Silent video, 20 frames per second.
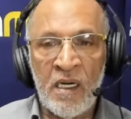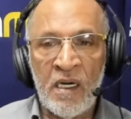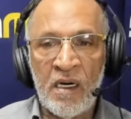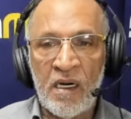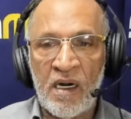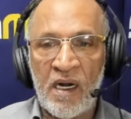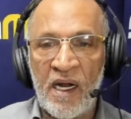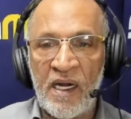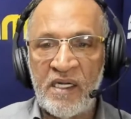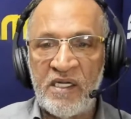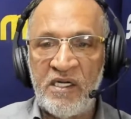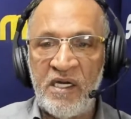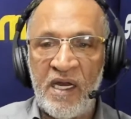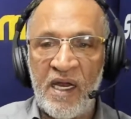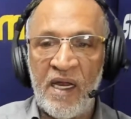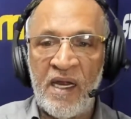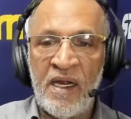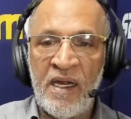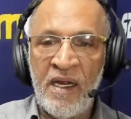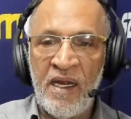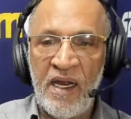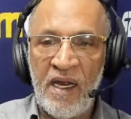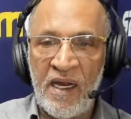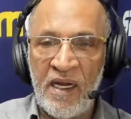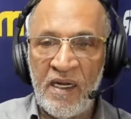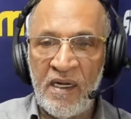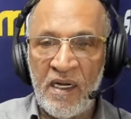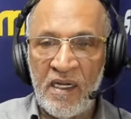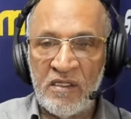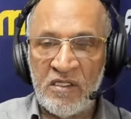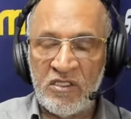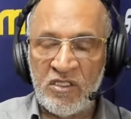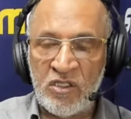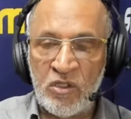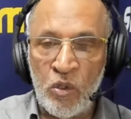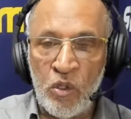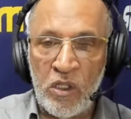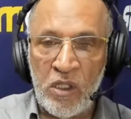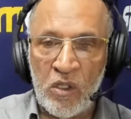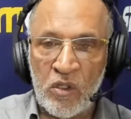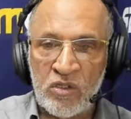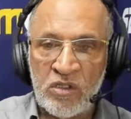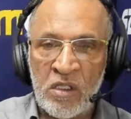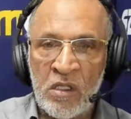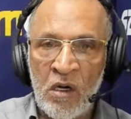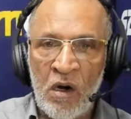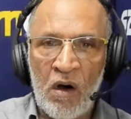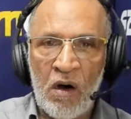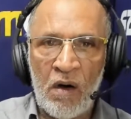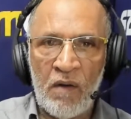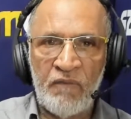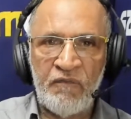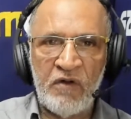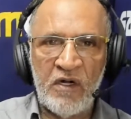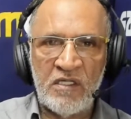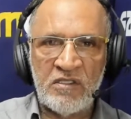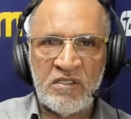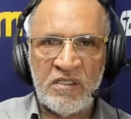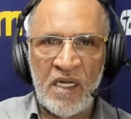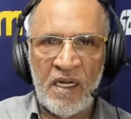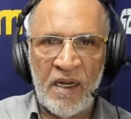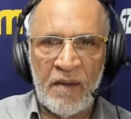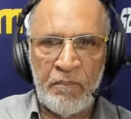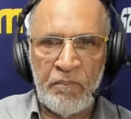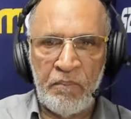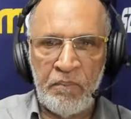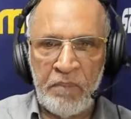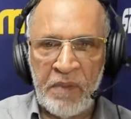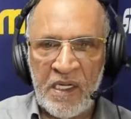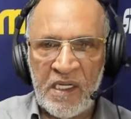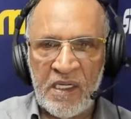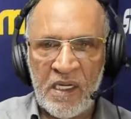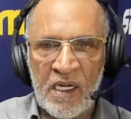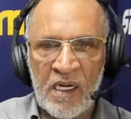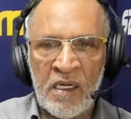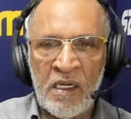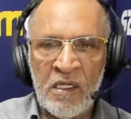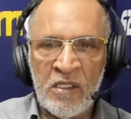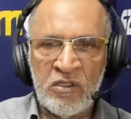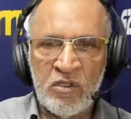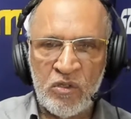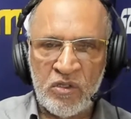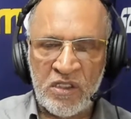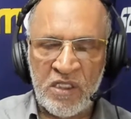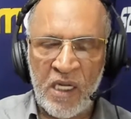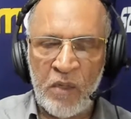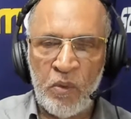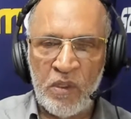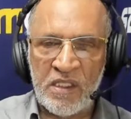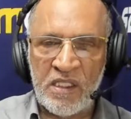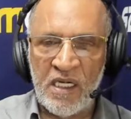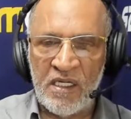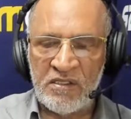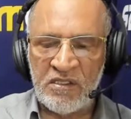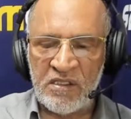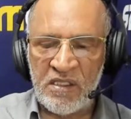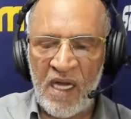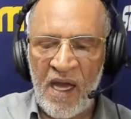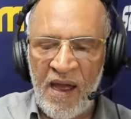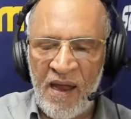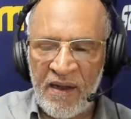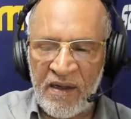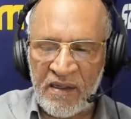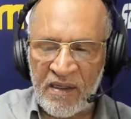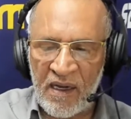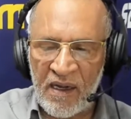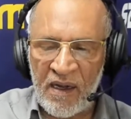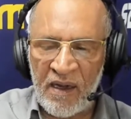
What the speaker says: right here in the studios of Salam Media. So stay with us, and